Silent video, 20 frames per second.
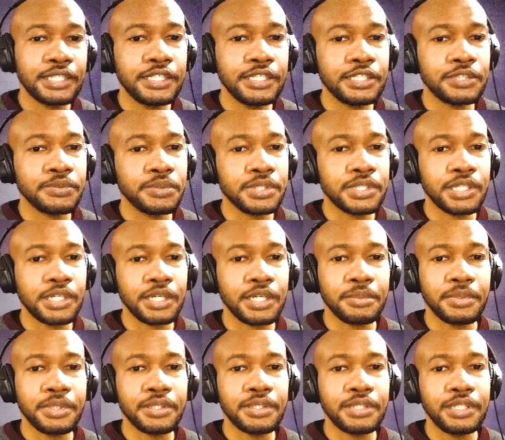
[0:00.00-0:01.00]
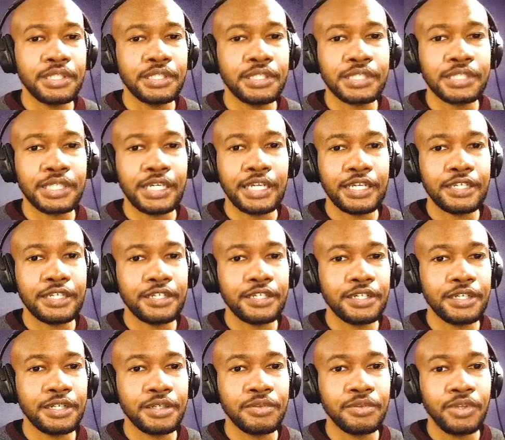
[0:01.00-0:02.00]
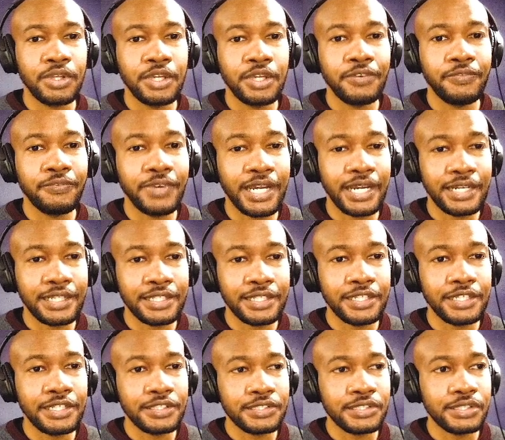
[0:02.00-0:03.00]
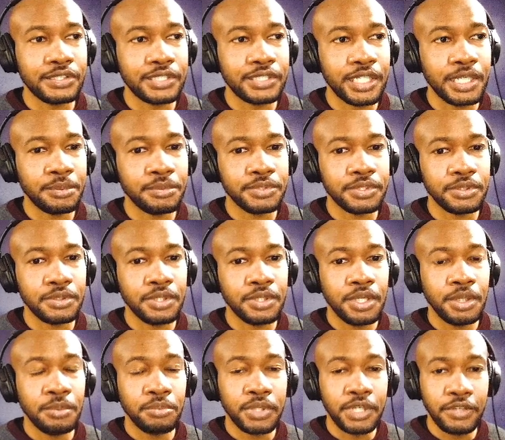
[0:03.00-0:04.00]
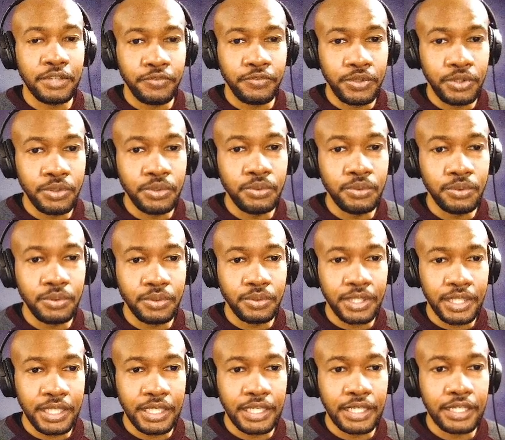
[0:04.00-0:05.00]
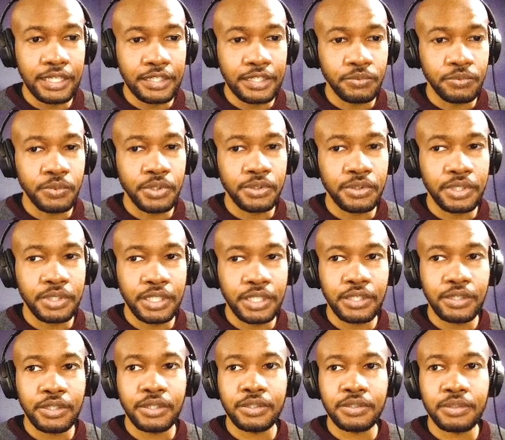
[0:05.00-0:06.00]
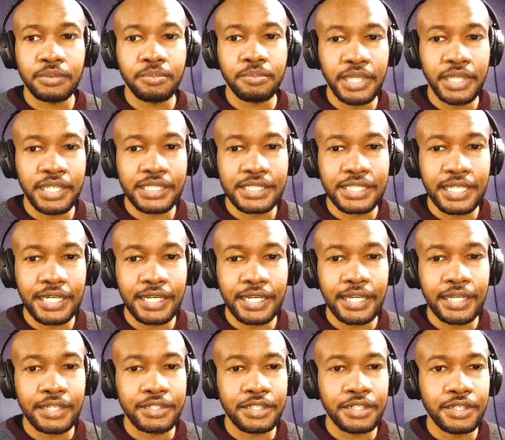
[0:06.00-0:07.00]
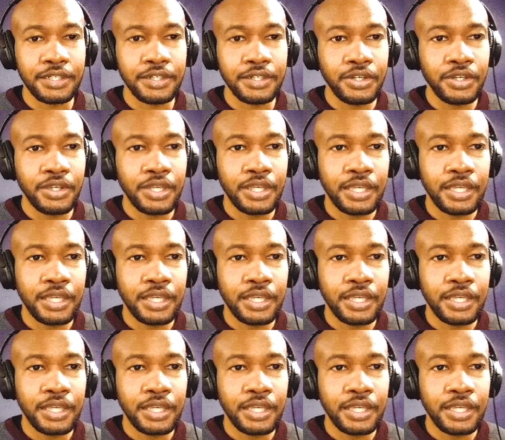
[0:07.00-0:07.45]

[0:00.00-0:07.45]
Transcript: like this, we're talking about things like violins is able to. But if you can and want to hear the best sound out there,